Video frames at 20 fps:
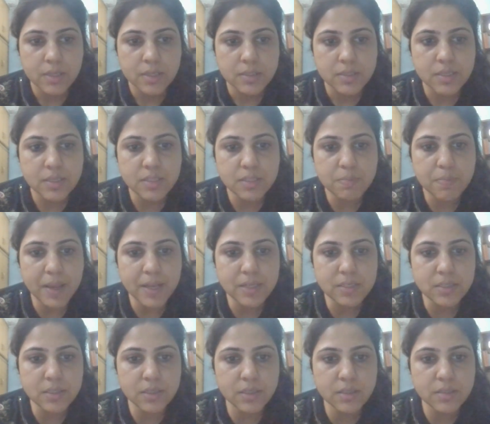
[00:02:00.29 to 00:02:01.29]
Since
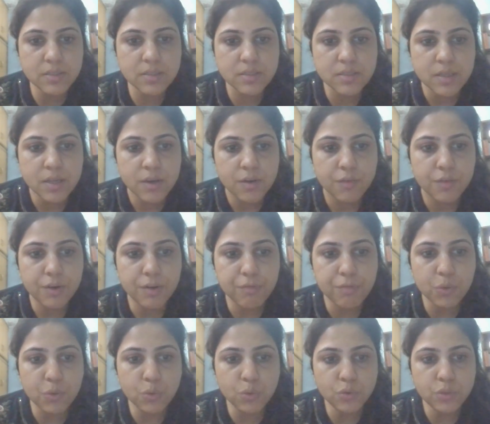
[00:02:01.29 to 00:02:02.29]
mentors
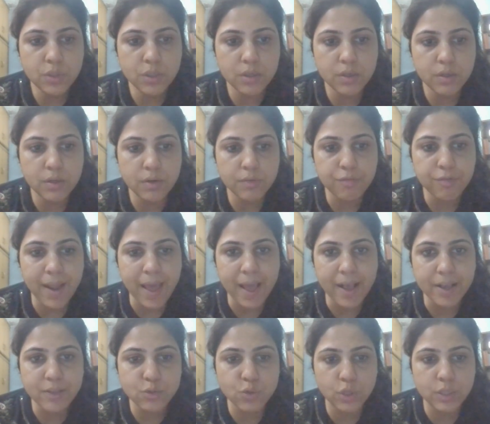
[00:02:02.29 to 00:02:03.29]
review the
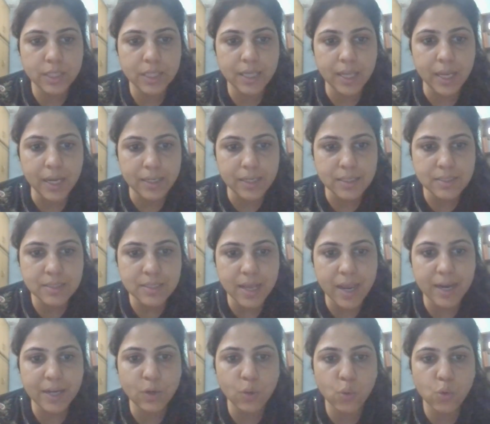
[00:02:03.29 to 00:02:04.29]
flags on the cadence,
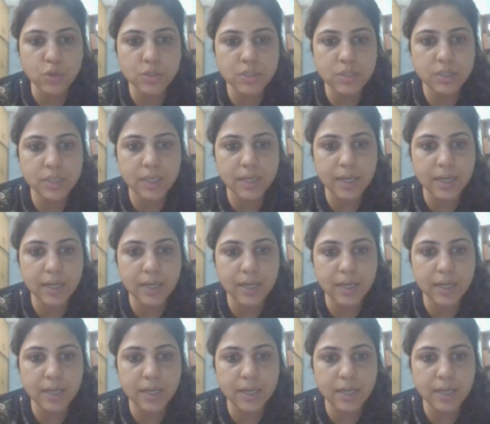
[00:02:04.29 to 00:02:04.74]
I'd host in the